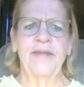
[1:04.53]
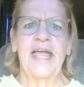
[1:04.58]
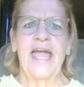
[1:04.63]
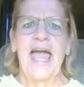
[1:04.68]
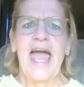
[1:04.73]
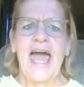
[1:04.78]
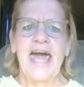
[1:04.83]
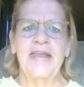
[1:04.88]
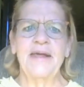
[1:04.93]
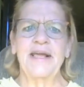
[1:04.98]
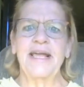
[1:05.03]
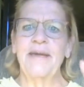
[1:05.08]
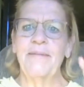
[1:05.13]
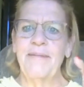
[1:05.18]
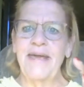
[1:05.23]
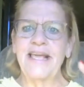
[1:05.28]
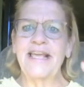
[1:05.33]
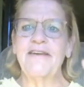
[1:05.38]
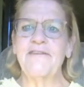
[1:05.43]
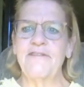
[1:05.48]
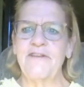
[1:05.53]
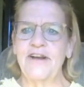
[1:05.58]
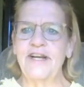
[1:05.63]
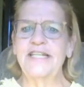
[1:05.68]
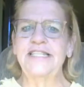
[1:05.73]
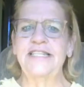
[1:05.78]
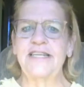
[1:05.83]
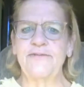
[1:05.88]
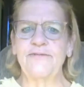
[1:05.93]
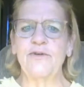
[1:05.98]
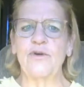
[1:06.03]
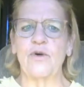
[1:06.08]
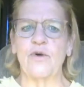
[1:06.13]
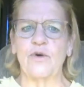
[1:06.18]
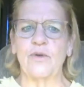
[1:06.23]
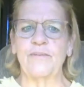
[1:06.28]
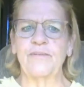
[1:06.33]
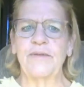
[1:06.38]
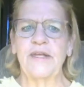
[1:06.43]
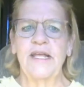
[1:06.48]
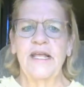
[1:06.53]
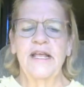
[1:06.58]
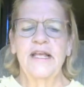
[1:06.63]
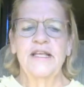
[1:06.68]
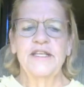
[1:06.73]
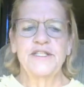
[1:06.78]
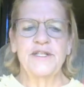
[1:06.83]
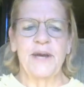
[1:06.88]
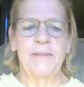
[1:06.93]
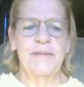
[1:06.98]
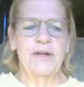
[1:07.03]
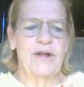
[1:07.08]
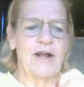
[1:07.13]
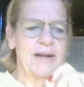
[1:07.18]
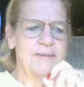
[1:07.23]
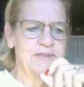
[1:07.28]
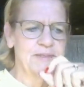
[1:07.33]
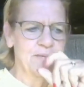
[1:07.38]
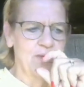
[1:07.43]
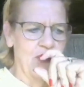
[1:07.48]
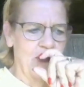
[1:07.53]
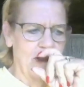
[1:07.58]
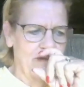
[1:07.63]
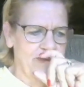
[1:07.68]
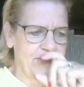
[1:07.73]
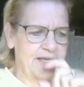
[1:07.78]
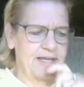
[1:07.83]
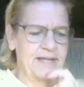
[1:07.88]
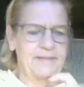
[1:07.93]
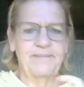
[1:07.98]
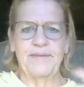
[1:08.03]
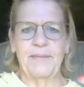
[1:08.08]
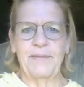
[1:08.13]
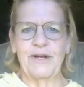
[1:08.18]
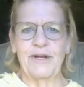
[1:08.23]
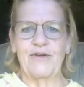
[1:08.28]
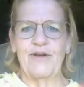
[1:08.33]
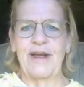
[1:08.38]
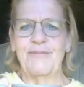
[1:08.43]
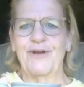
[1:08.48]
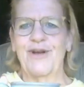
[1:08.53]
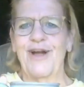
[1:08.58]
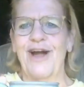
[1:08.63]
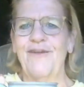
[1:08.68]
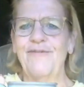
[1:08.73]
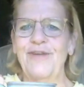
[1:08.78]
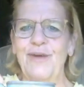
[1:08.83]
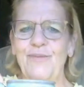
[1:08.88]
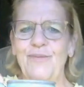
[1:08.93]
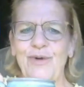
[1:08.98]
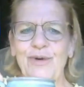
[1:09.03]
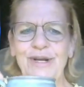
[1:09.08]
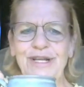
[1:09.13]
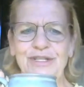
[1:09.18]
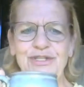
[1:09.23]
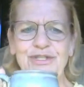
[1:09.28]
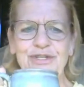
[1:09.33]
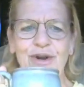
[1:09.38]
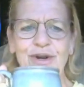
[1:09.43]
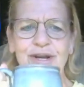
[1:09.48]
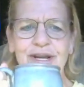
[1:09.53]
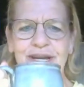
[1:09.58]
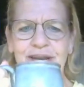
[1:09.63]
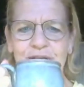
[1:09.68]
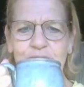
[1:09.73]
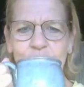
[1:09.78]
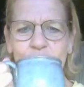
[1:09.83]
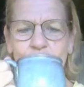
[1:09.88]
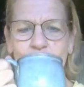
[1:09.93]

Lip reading: and it can make it very difficult. So I'm going to grab some coffee. Everybody grab your coffee, and we'll get started here.